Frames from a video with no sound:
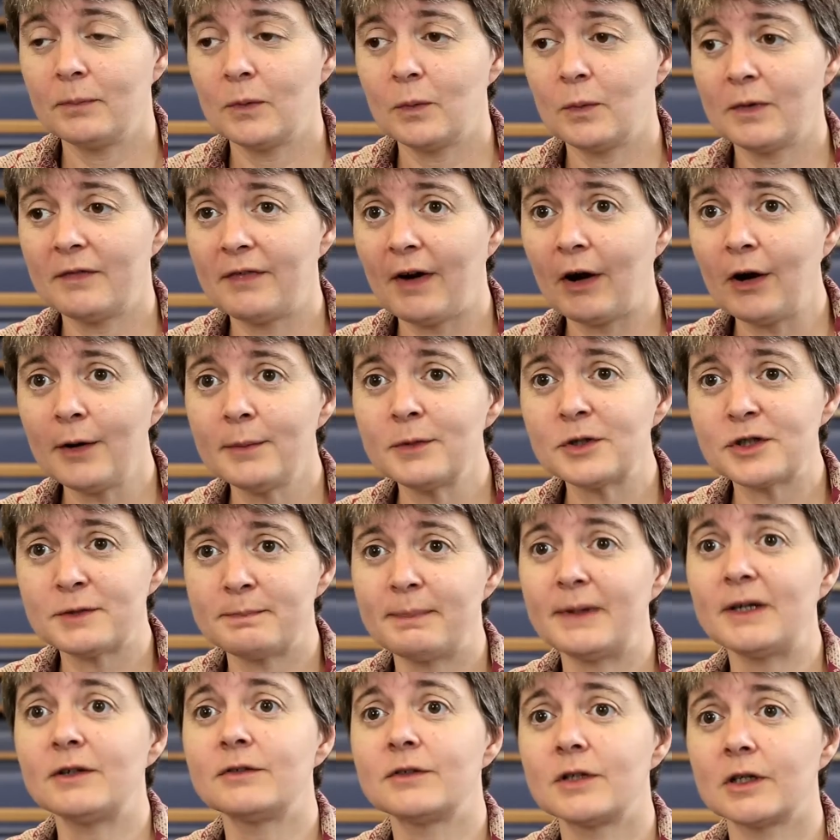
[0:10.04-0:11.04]
We're very much
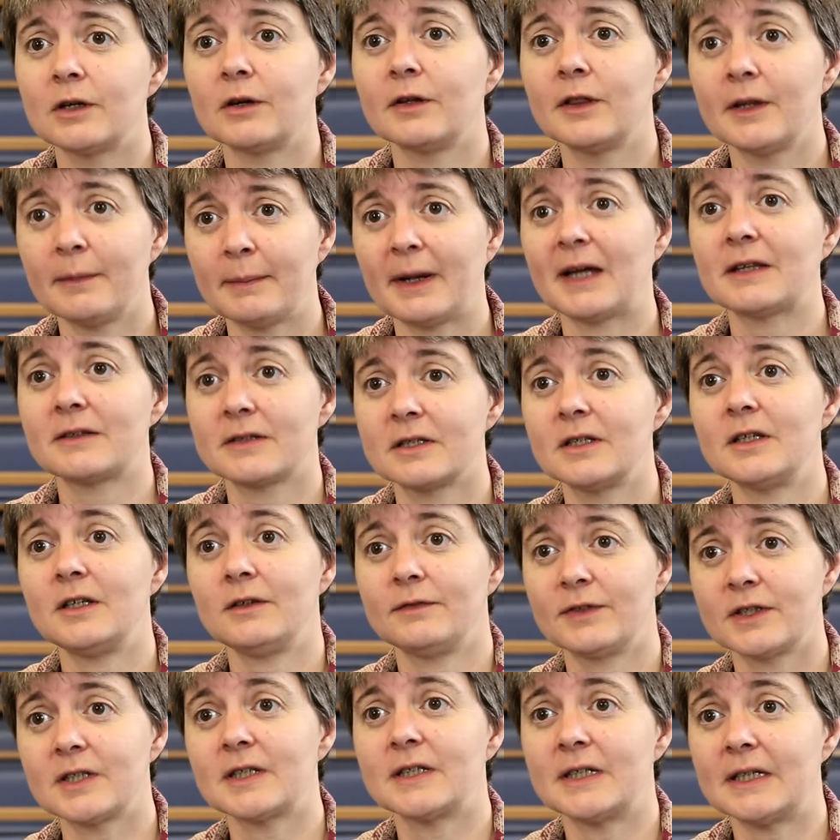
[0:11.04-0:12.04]
building on the maths that
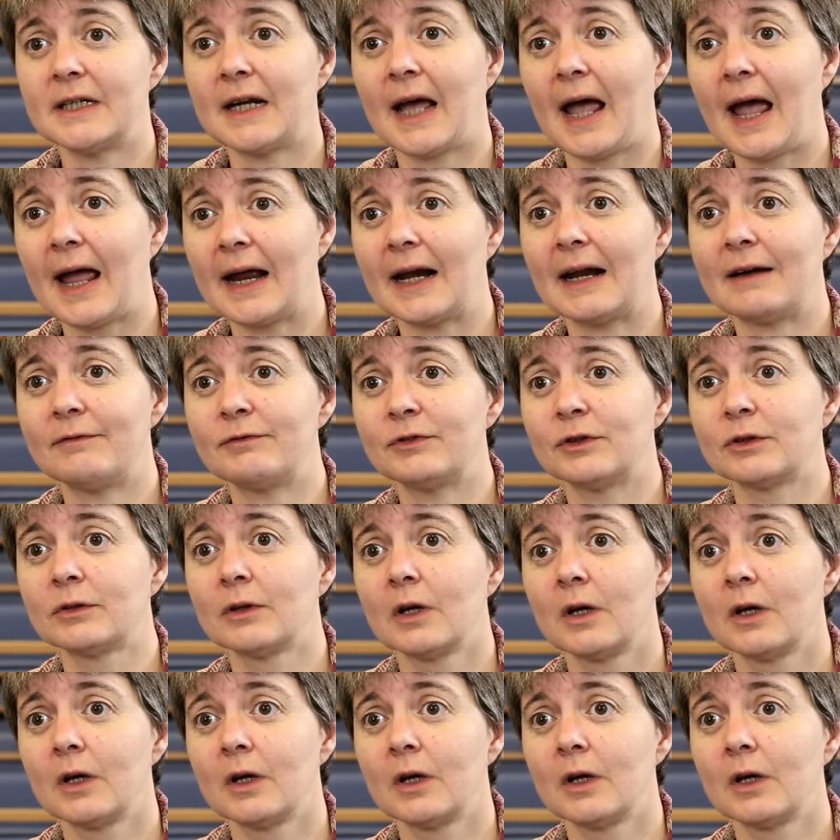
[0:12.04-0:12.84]
you've studied at A-level.